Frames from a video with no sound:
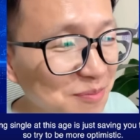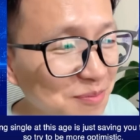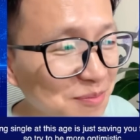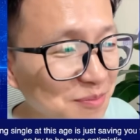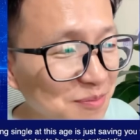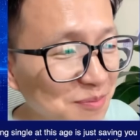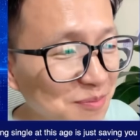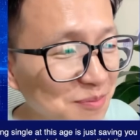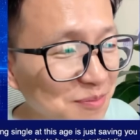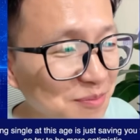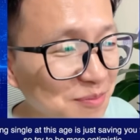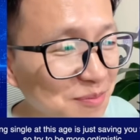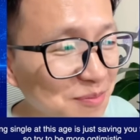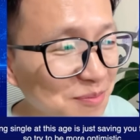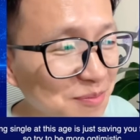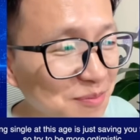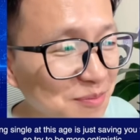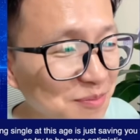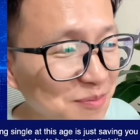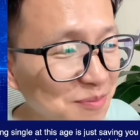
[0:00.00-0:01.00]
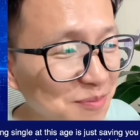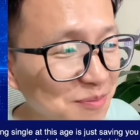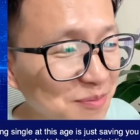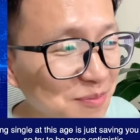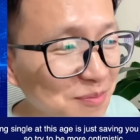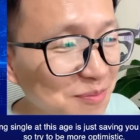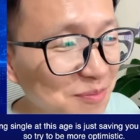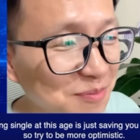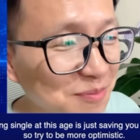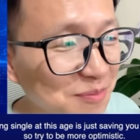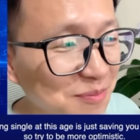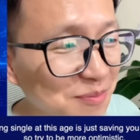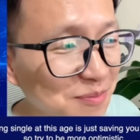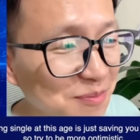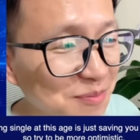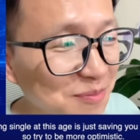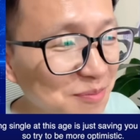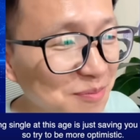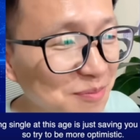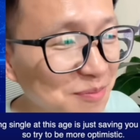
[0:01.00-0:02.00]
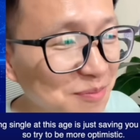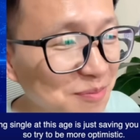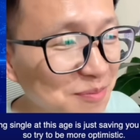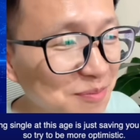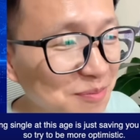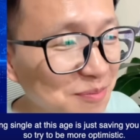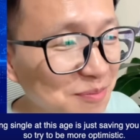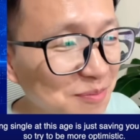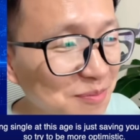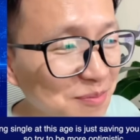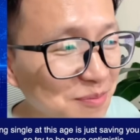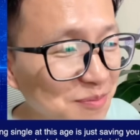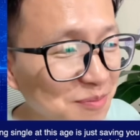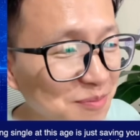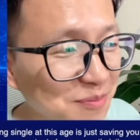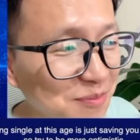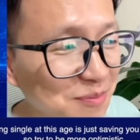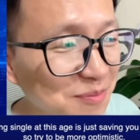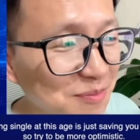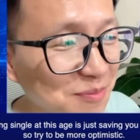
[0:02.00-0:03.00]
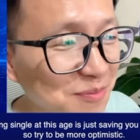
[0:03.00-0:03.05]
The person shown says nothing.